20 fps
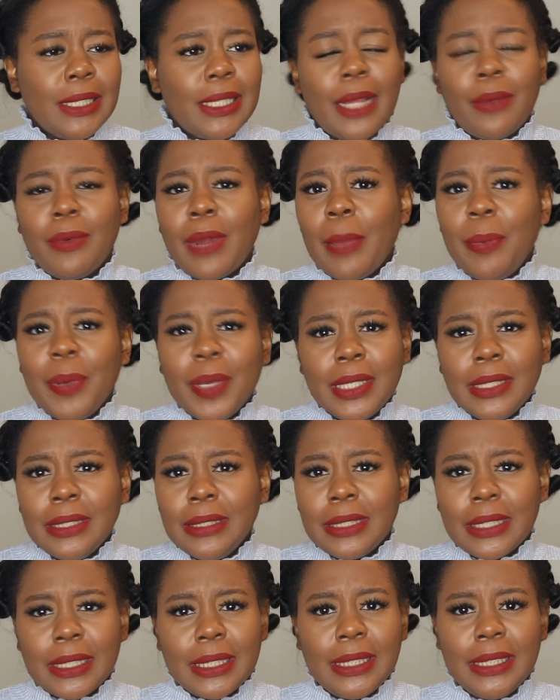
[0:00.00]
like wrapping
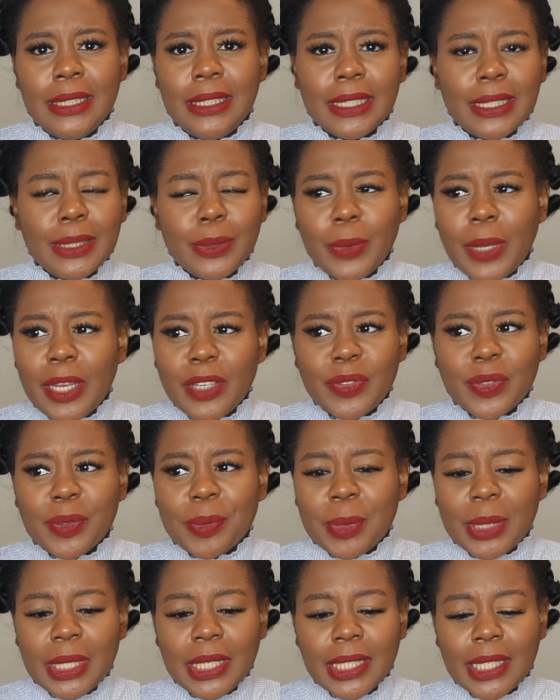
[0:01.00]
just didn't work for
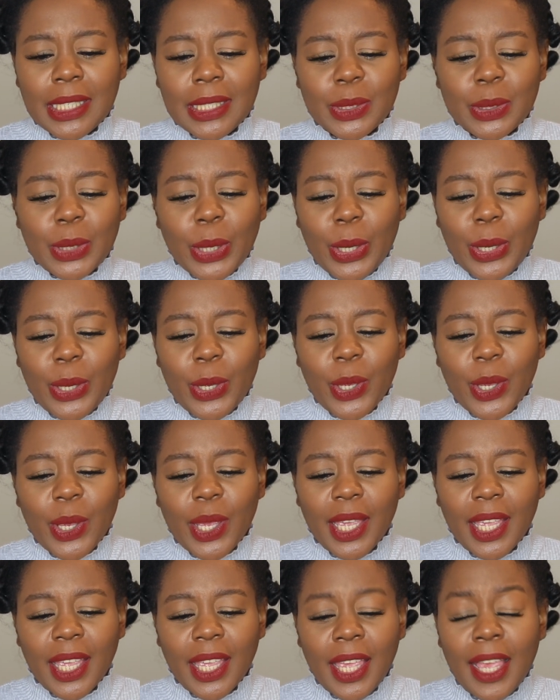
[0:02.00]
me. So I
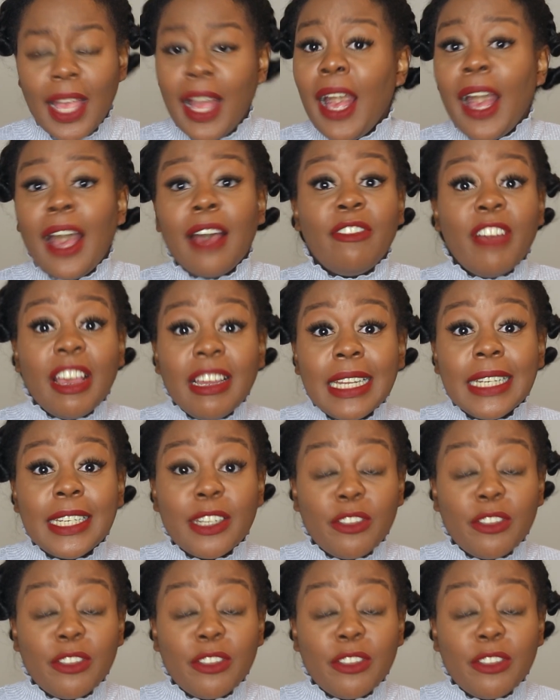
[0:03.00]
found a